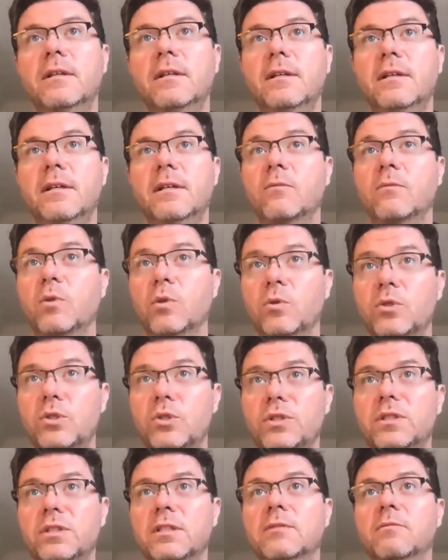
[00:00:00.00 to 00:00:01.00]

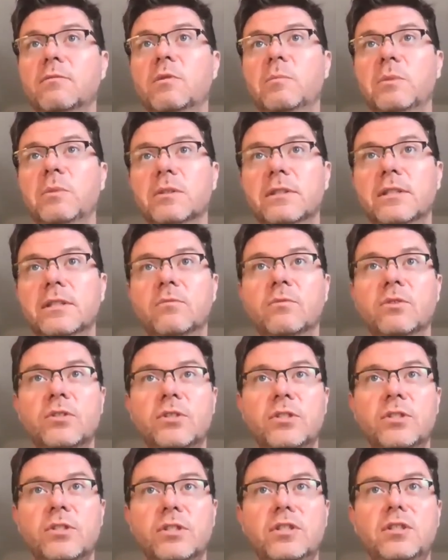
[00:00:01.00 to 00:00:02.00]
erosion and rebuilding
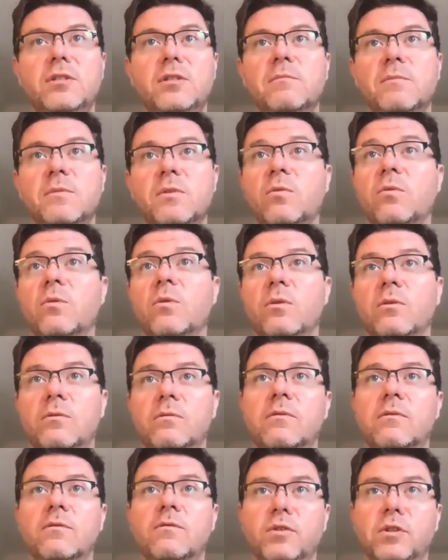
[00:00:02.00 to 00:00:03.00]
regimes, or
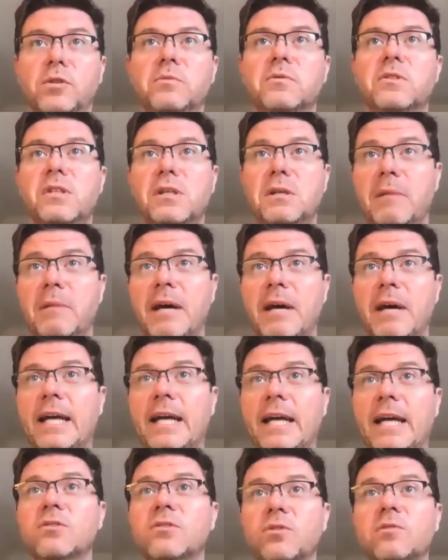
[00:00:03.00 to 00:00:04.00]
the frequency and
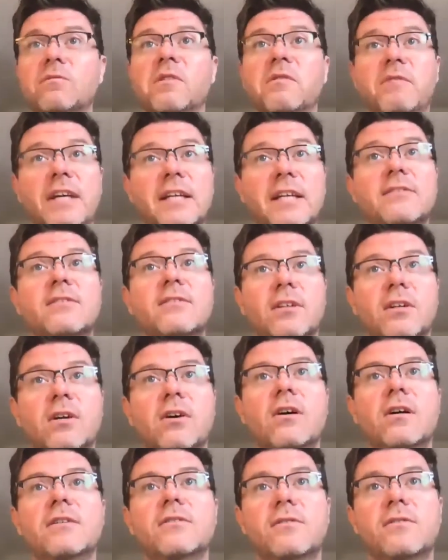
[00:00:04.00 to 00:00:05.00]
magnitude of events that
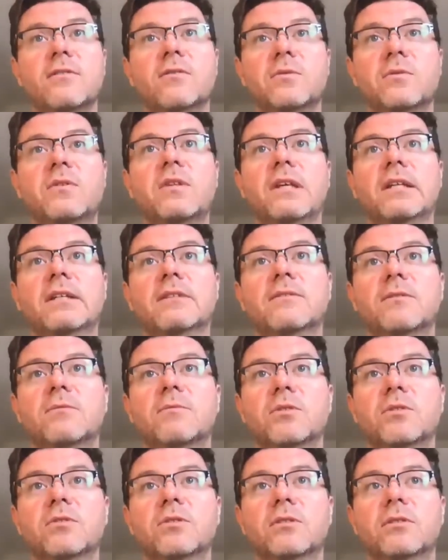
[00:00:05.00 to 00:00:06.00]
cause those things,
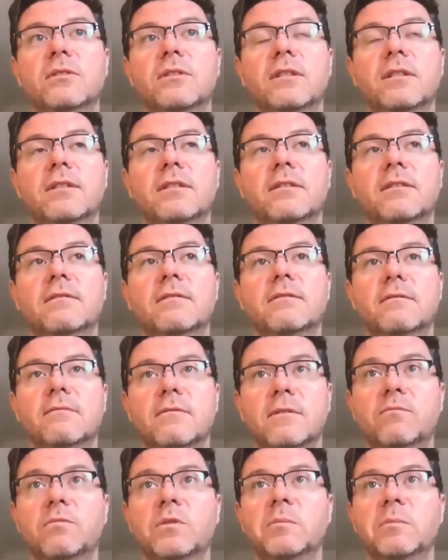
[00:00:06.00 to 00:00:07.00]
erosion and
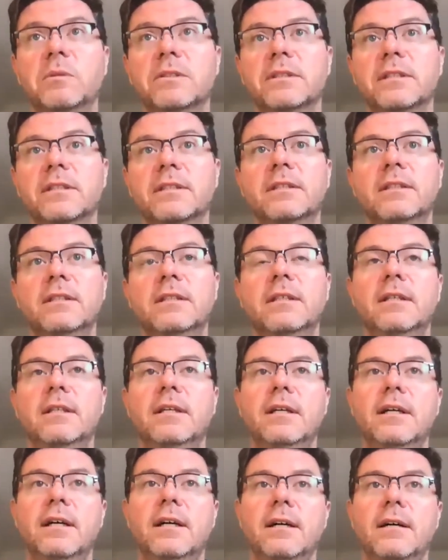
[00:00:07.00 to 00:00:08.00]
rebuilding,
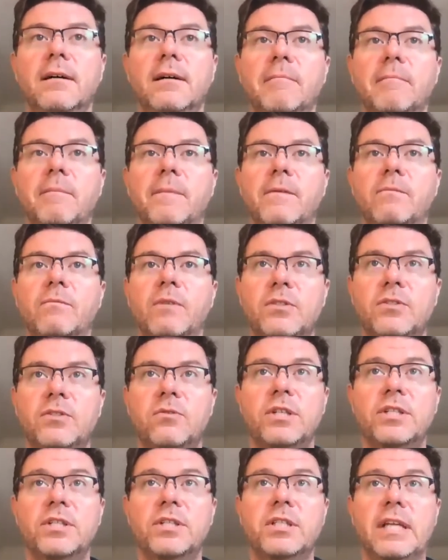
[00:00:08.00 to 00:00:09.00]

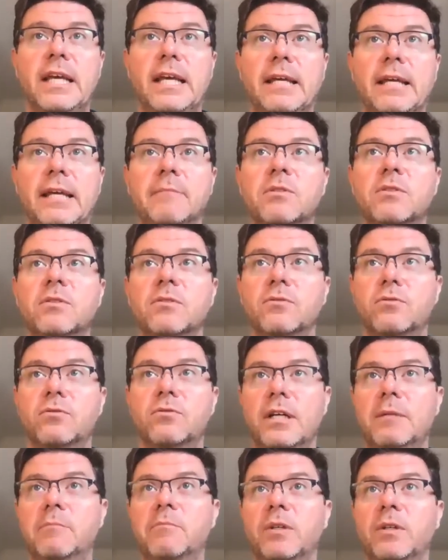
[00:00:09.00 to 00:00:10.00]
restoration aims to try
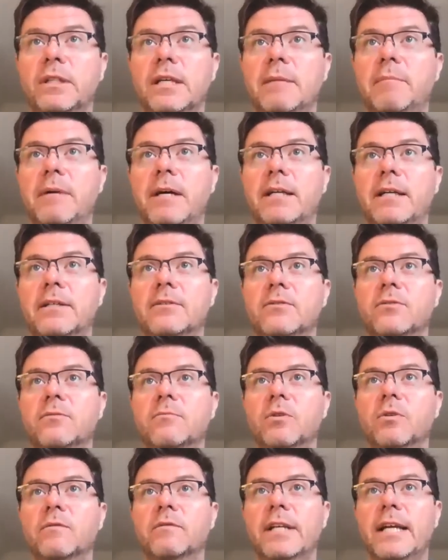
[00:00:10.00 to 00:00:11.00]
and bring that back into
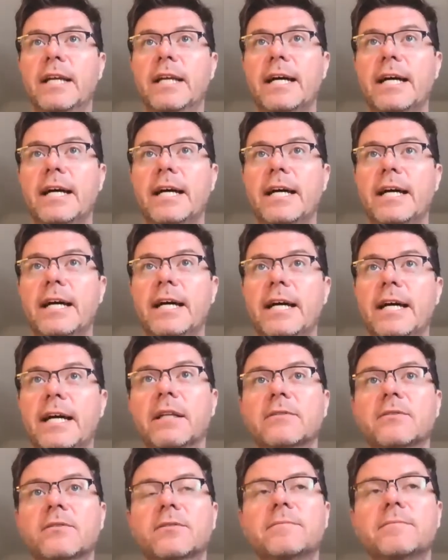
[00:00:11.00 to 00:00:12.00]
more of a natural
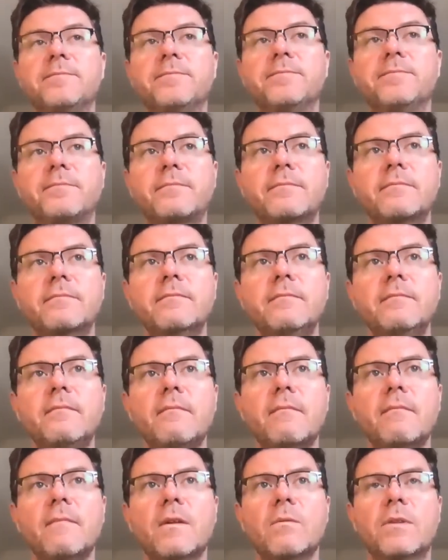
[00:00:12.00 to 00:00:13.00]
balance,
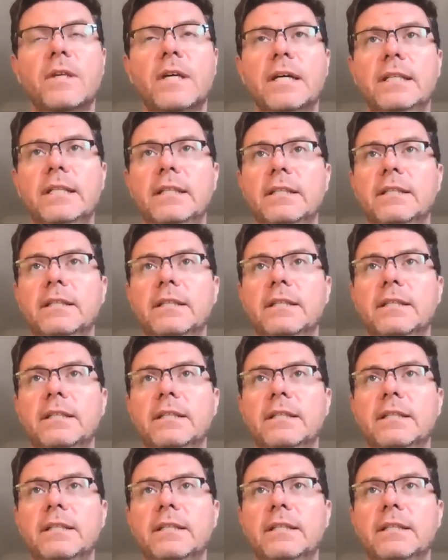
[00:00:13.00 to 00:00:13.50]
with the idea that